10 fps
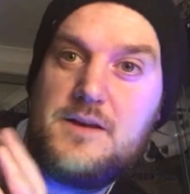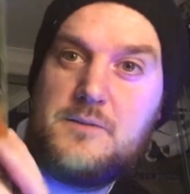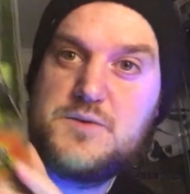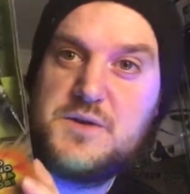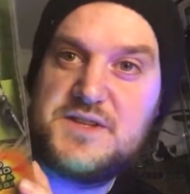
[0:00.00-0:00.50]

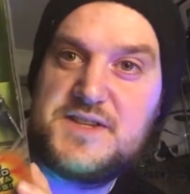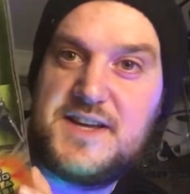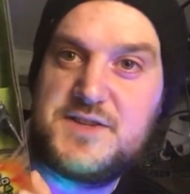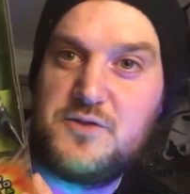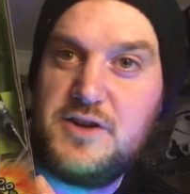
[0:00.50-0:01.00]
Comes with
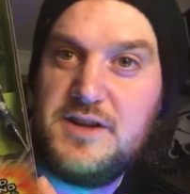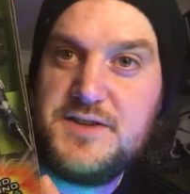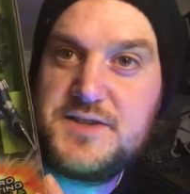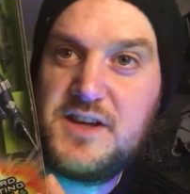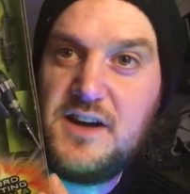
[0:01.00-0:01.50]

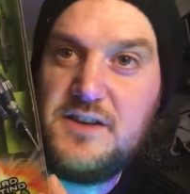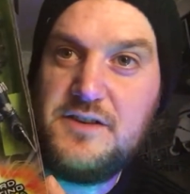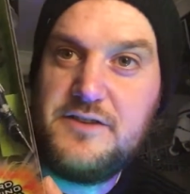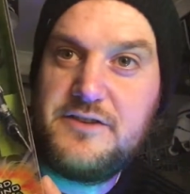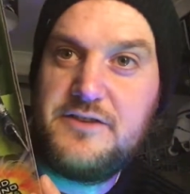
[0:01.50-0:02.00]
accessories,
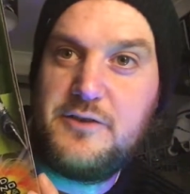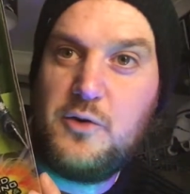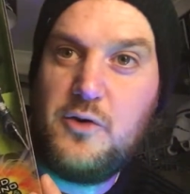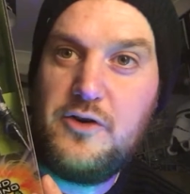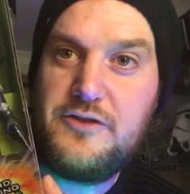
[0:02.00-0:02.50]
guns,
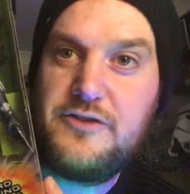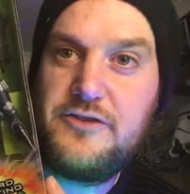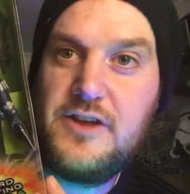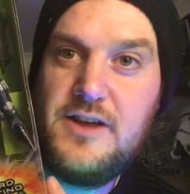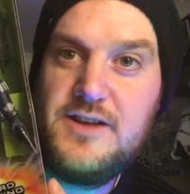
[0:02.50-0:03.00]

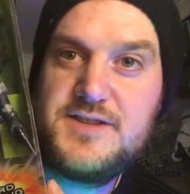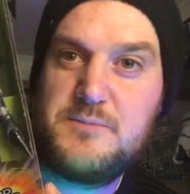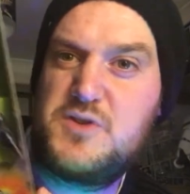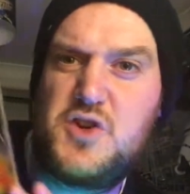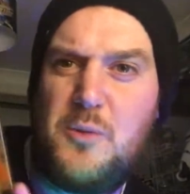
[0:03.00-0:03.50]
swords,
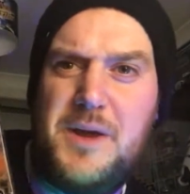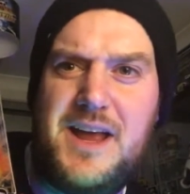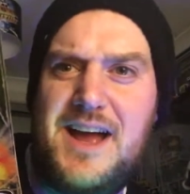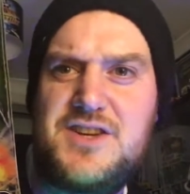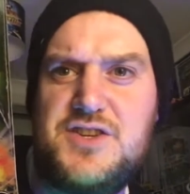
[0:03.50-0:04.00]
some
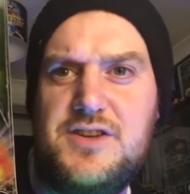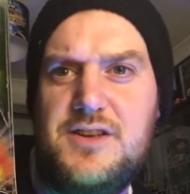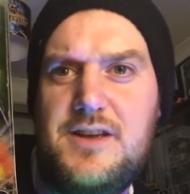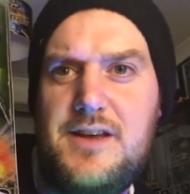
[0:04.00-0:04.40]
chopping action.